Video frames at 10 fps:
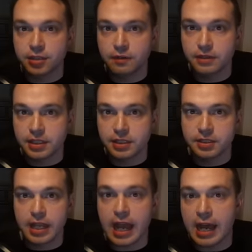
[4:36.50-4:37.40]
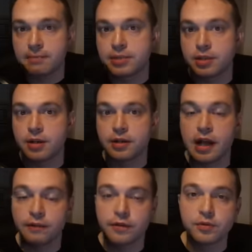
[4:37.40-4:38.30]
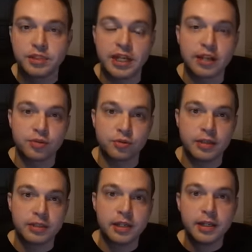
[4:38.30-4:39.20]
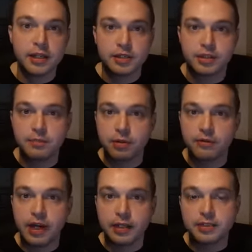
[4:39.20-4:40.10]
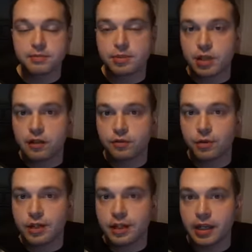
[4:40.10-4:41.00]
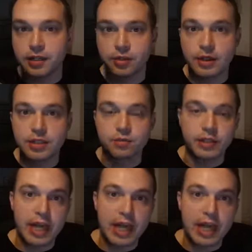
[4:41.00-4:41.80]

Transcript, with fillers: services to apps on iPhones and Androids. So they provide some software that integrates with